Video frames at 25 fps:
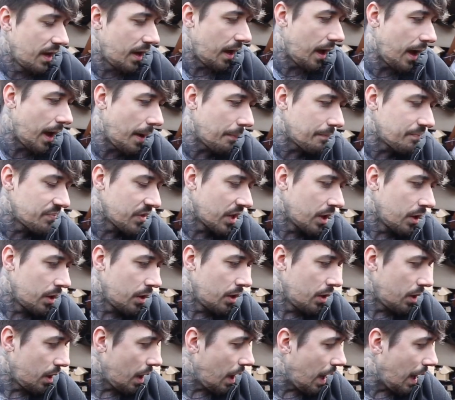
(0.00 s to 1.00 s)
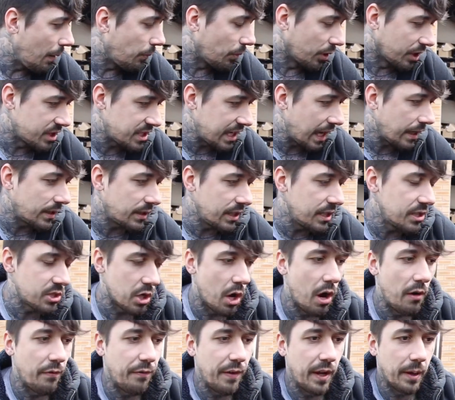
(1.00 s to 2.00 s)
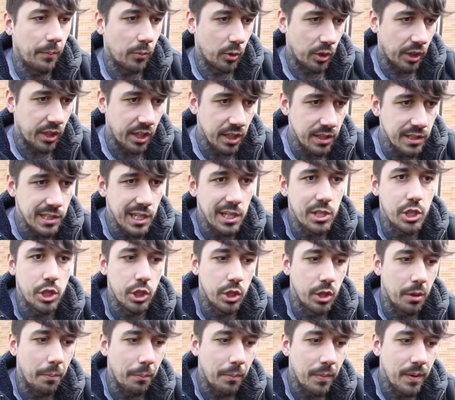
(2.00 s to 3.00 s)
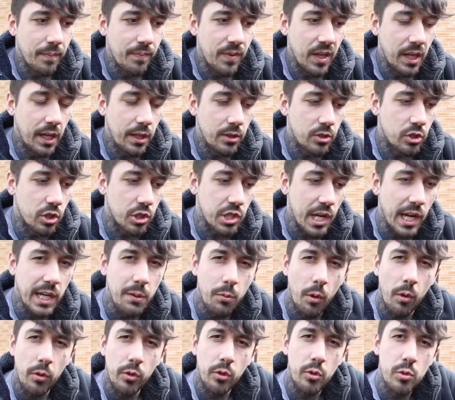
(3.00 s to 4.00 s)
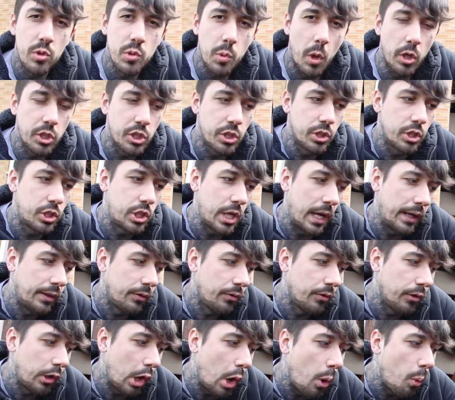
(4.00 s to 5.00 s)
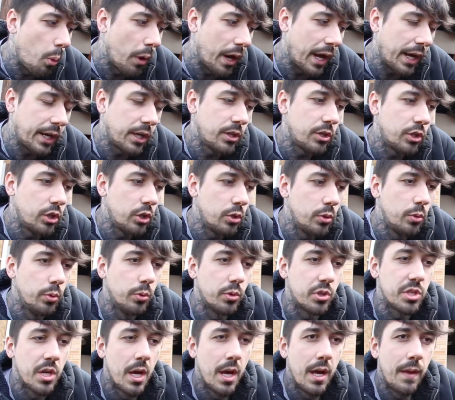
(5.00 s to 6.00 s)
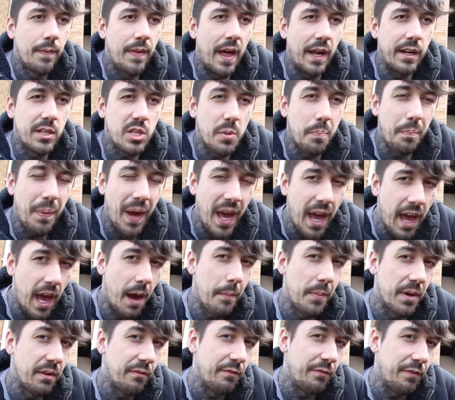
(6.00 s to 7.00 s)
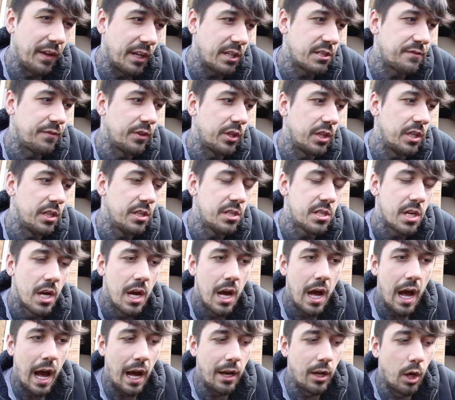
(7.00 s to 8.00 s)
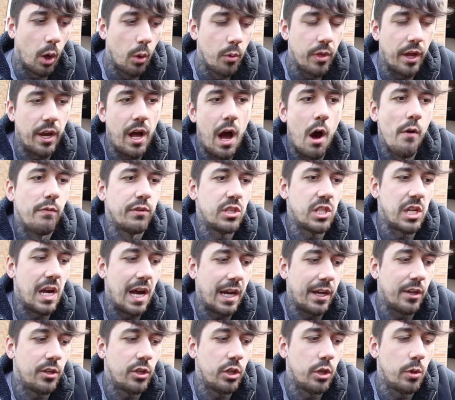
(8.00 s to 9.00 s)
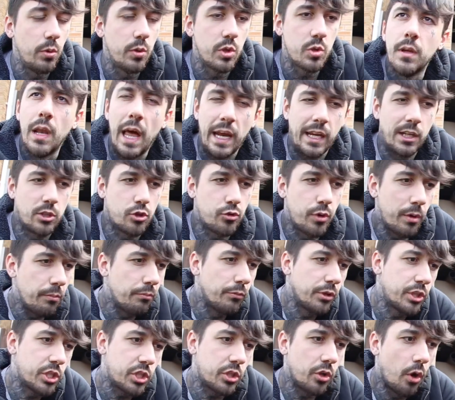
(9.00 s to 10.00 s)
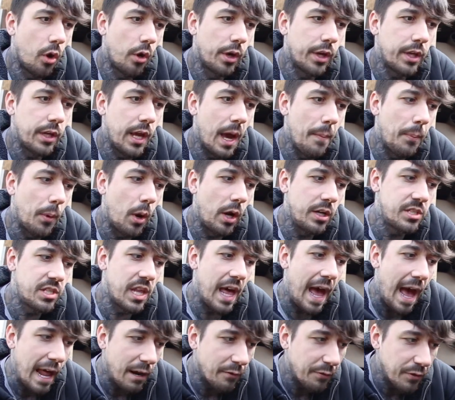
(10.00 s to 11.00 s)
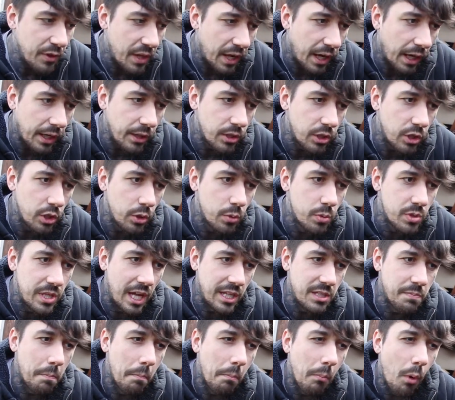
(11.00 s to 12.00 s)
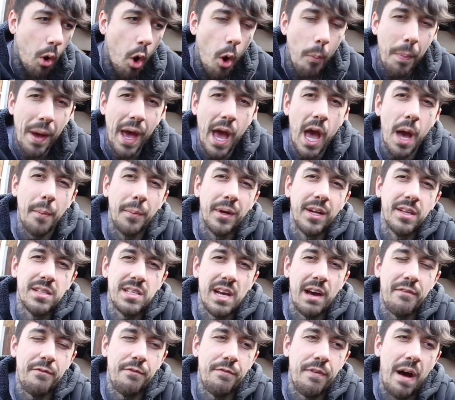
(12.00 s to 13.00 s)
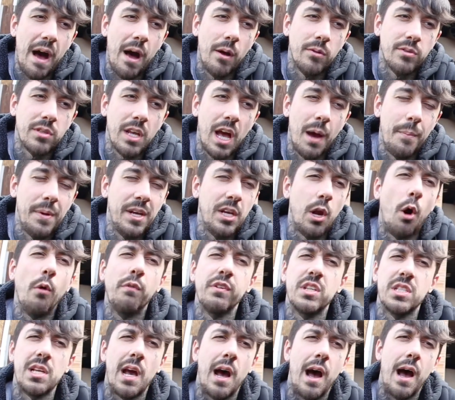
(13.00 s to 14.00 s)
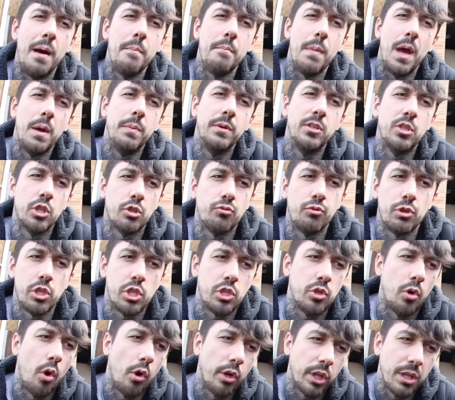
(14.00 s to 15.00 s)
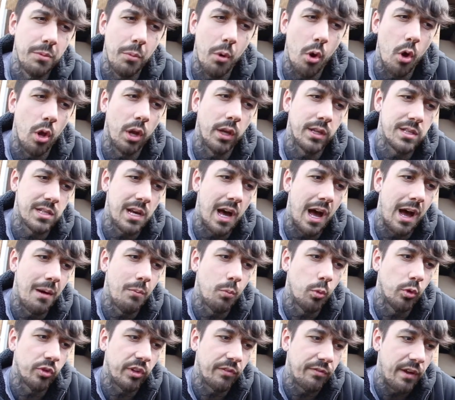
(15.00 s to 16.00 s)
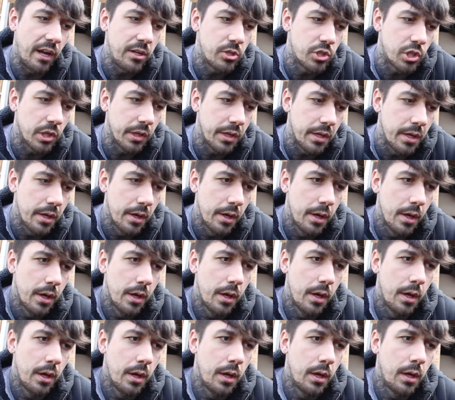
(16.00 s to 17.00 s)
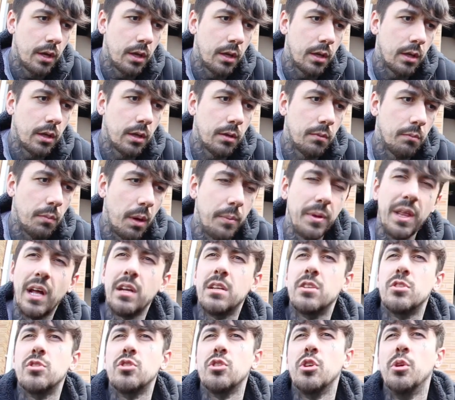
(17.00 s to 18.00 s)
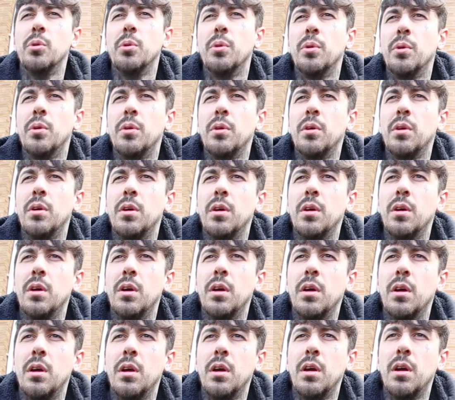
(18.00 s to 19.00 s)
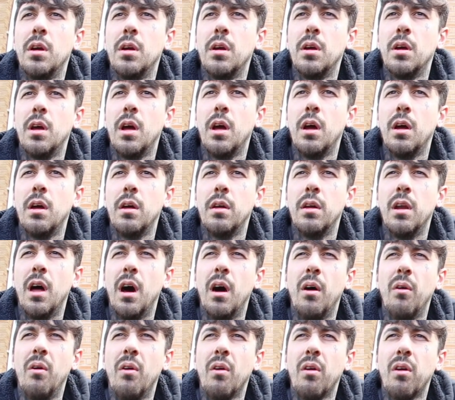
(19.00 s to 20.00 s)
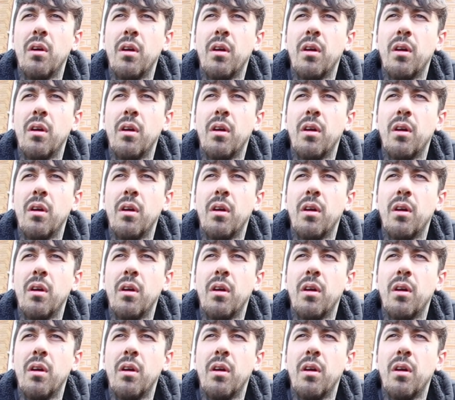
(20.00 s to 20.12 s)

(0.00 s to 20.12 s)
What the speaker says: I'm going to take these off and I'm going to condition them. Does anyone who's watching the channel know what I can use that is a permanent fix for these? I know that obviously I can use like a trim restorer, yeah, but is there anything that I can use that's more permanent? I've found, I mean, over time, maybe just restoring them all the time would eventually, maybe that's true. No?